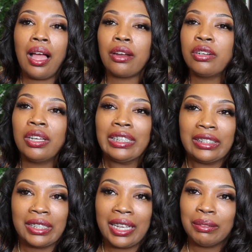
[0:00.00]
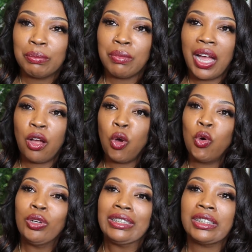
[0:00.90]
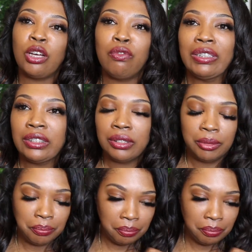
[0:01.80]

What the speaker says: I don't, like, my old self is,